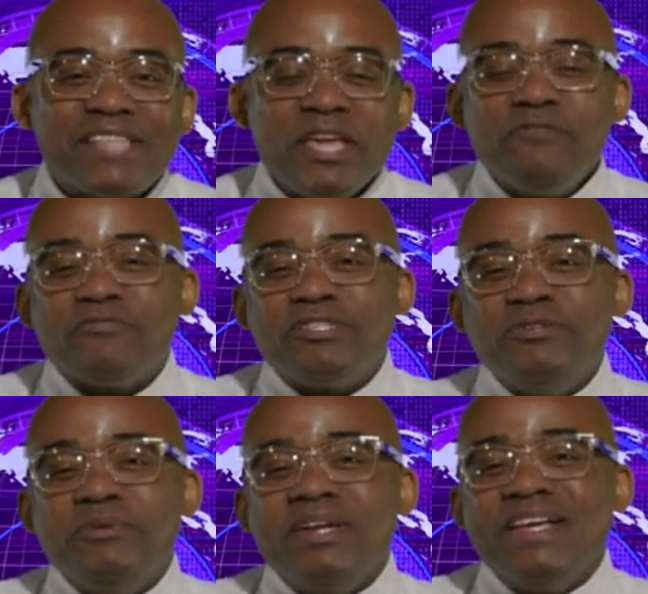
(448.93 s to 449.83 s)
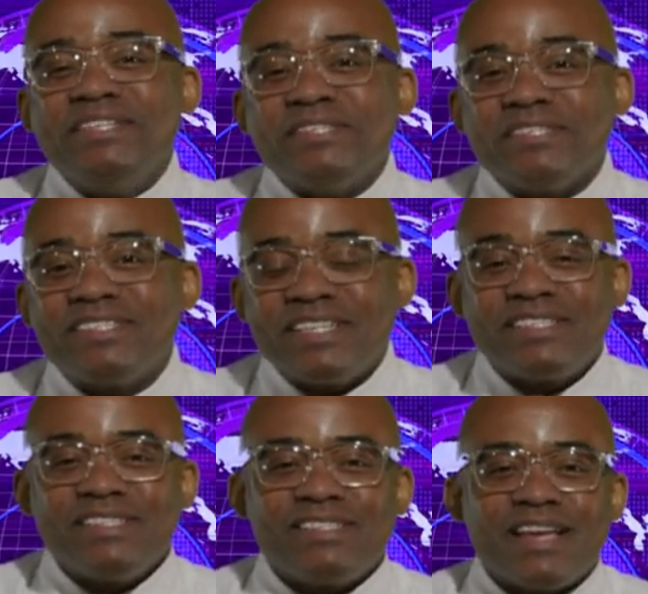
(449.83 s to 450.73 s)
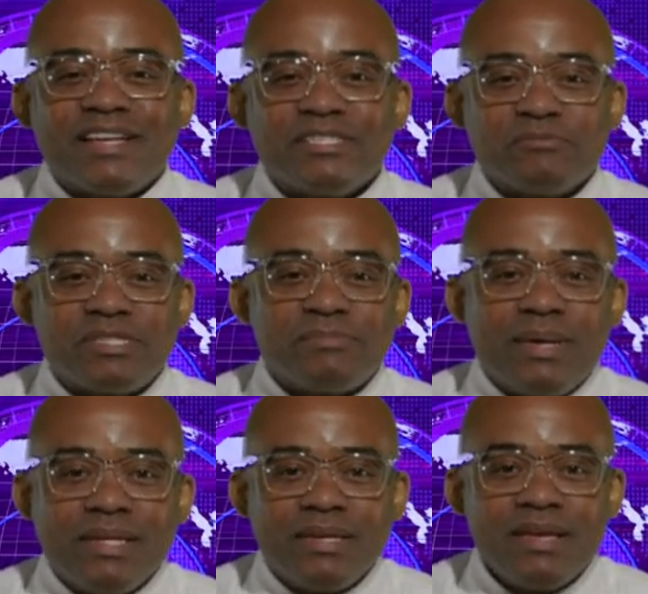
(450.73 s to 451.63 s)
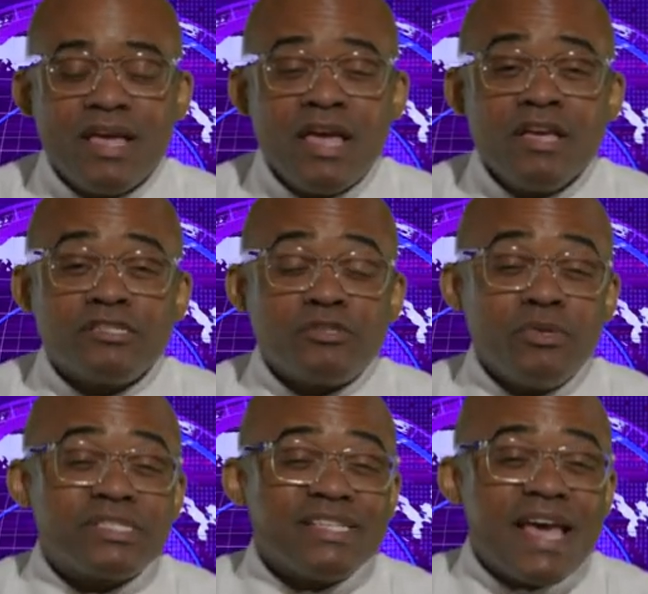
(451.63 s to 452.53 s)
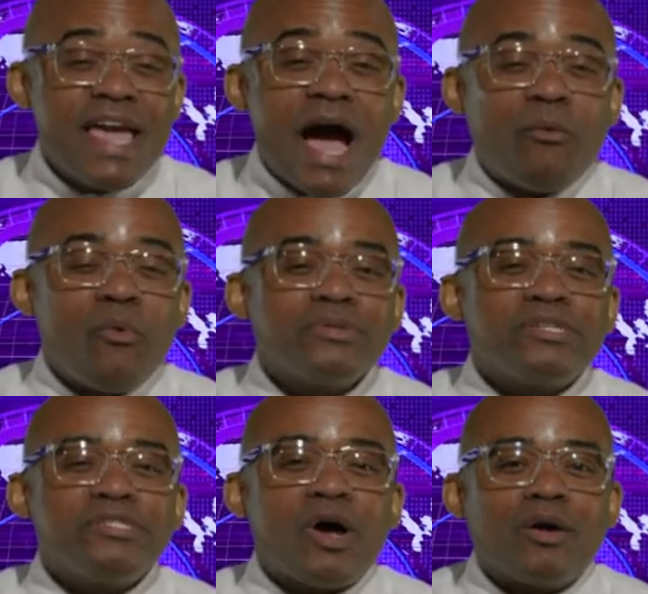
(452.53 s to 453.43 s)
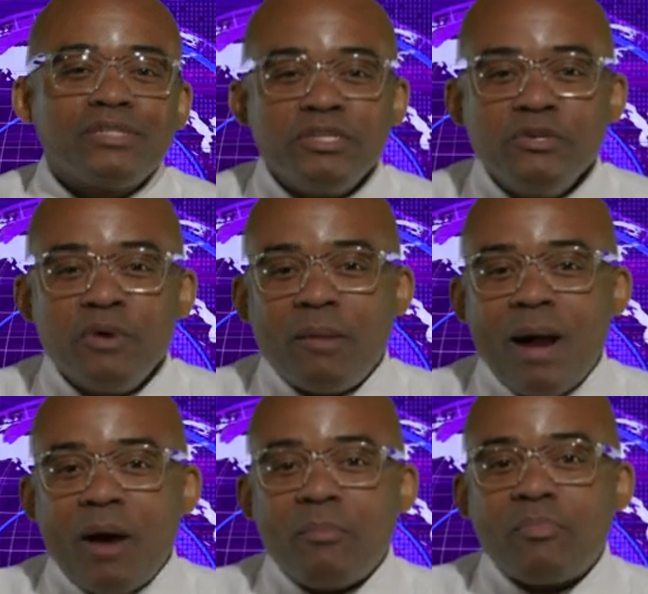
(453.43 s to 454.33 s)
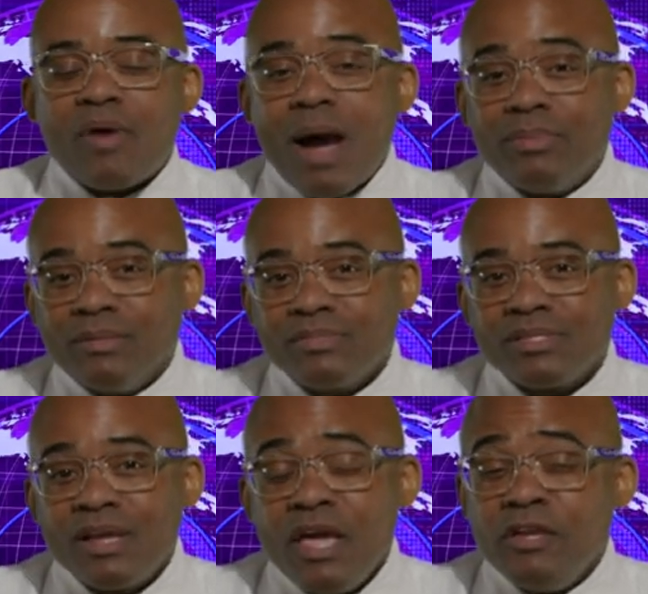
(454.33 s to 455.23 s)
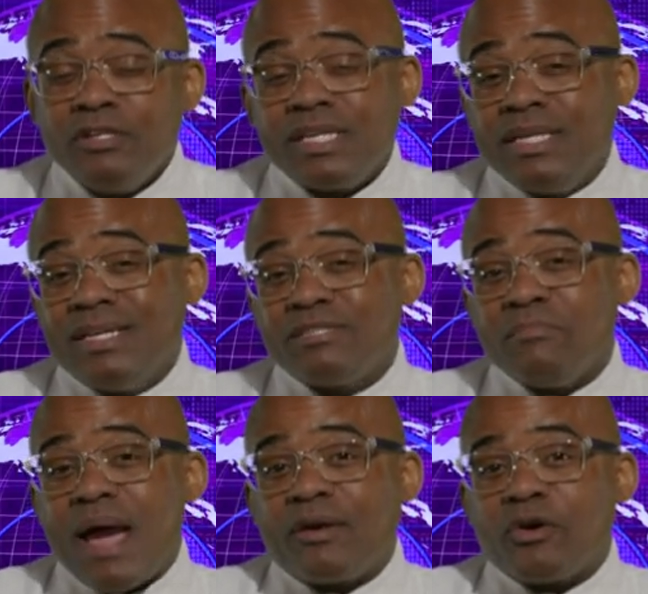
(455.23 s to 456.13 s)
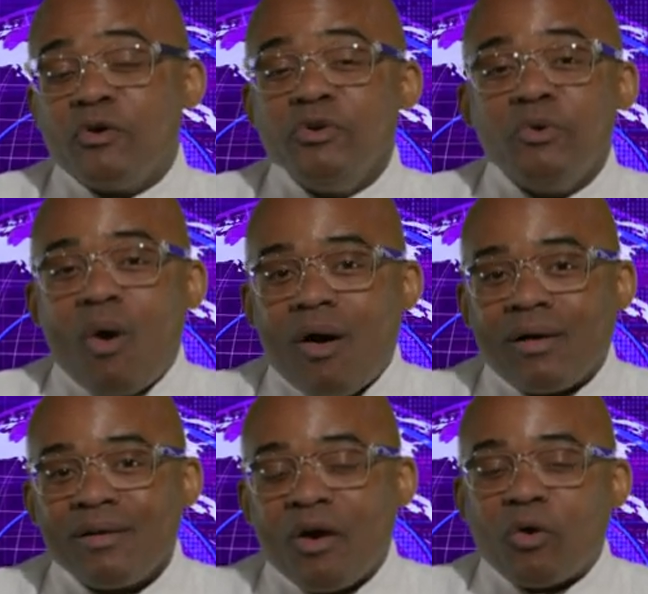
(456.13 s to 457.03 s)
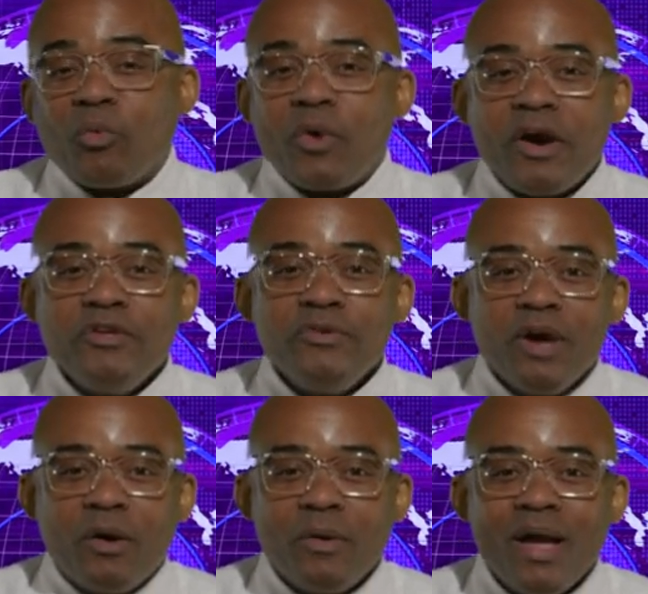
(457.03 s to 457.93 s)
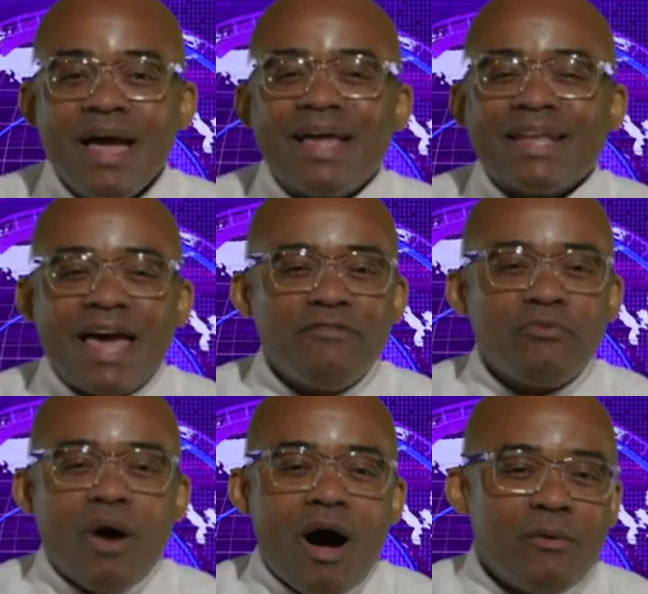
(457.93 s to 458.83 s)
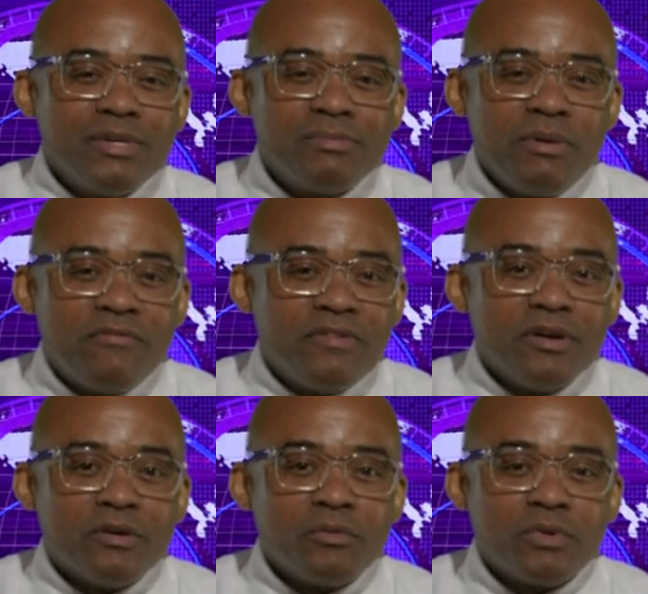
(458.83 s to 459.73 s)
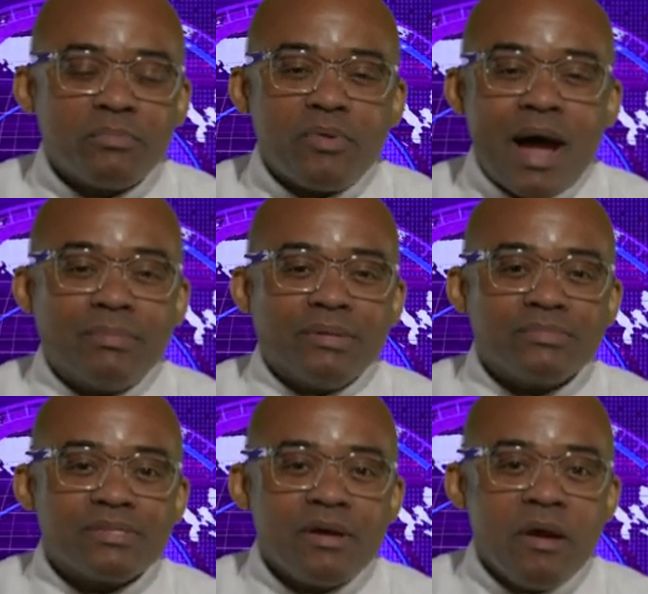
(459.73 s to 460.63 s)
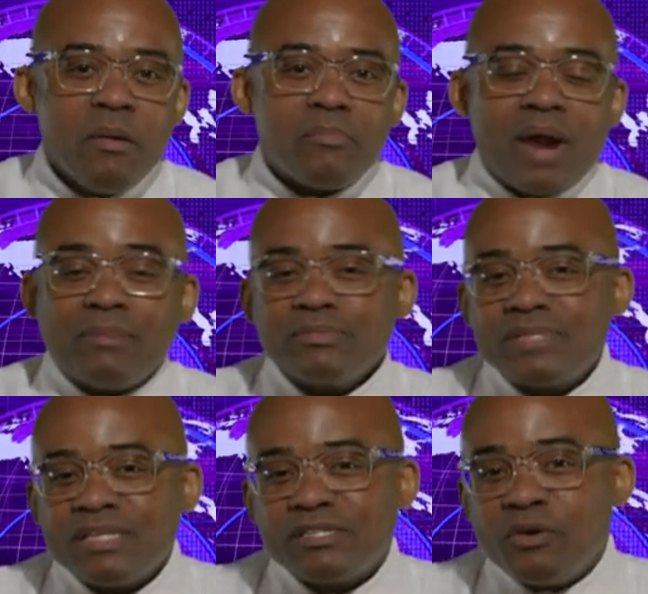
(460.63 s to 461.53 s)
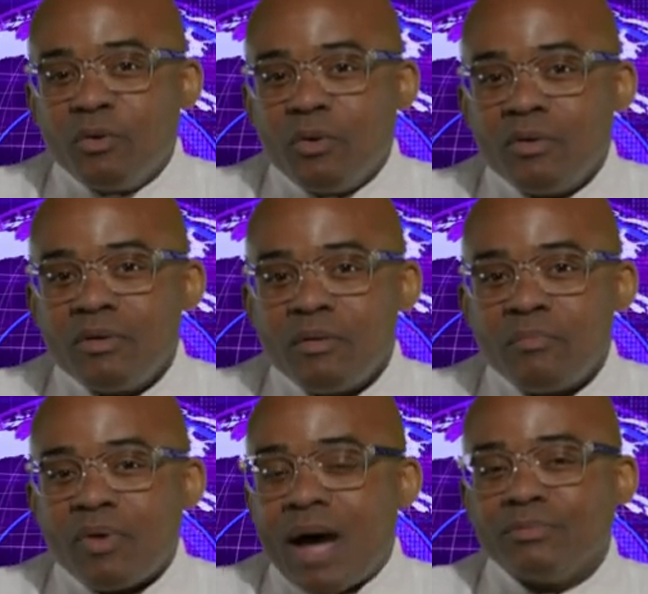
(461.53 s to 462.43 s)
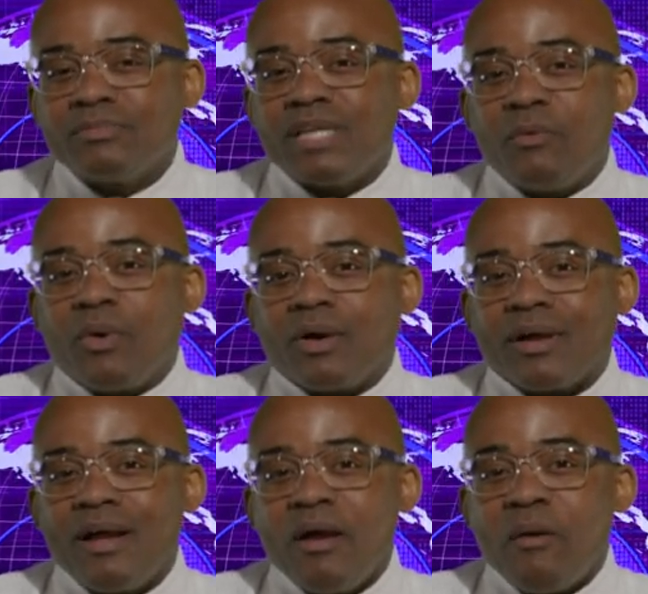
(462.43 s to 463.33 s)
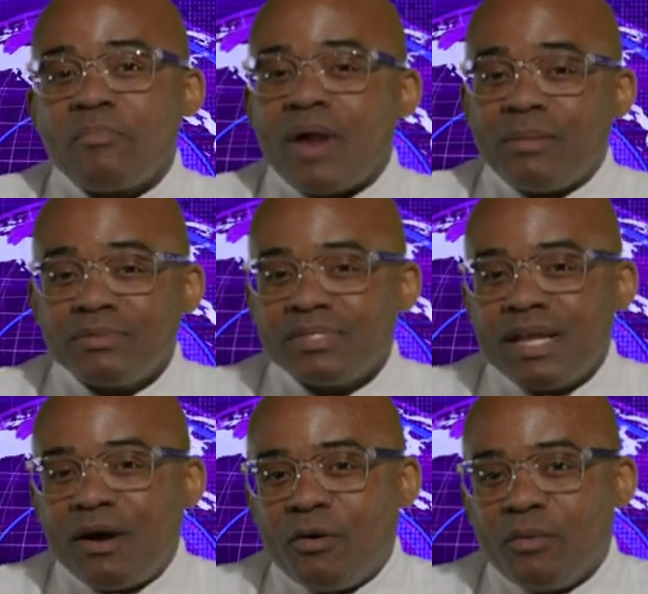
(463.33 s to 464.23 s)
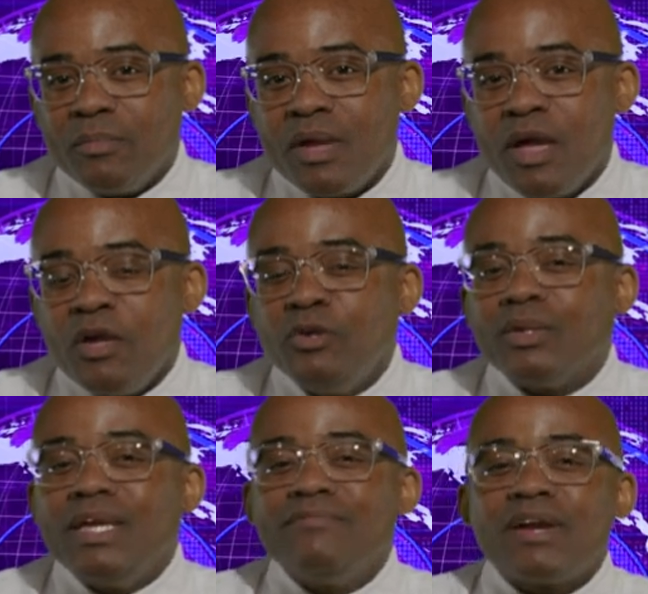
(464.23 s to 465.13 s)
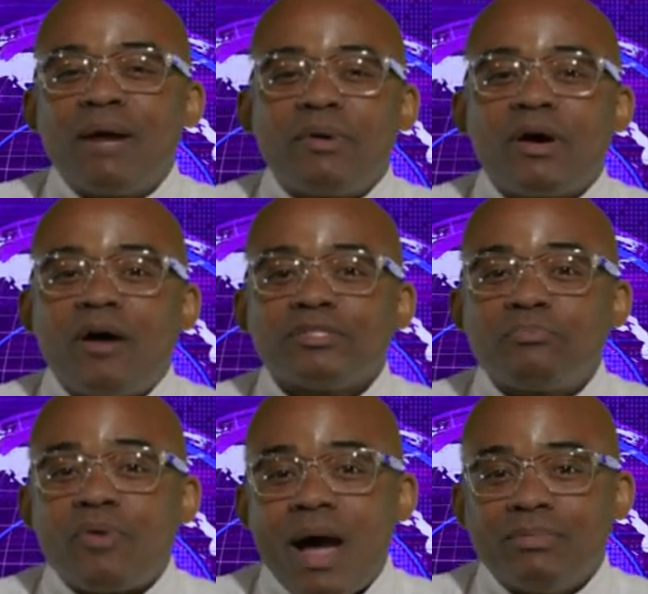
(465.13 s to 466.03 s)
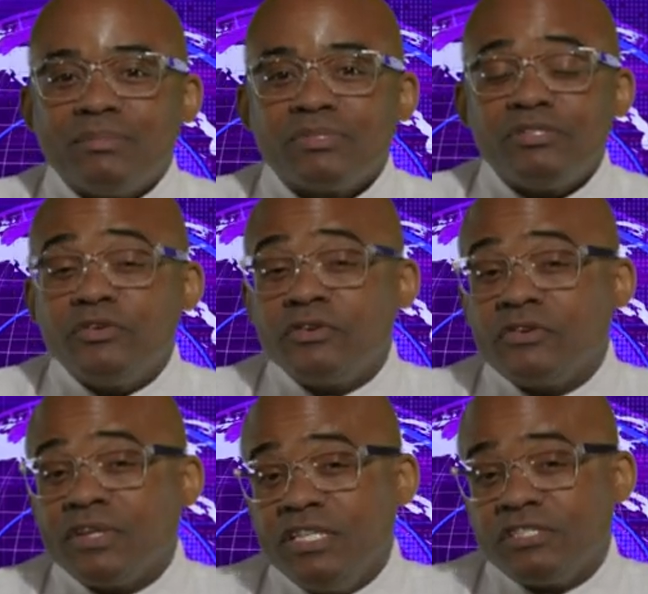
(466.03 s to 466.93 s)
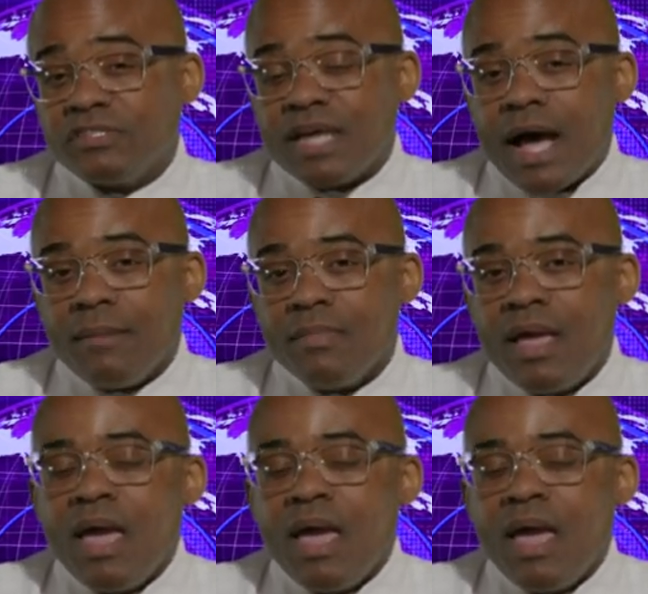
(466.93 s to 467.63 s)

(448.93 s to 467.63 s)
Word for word: Thank you for tuning in to 60 Seconds with Smedley. Students, today I want to talk to you about problems. You see, it doesn't matter who you are or where you go, life will always be filled with problems. Problems at school, problems at work, problems at home. You'll even come across problems during your leisure time.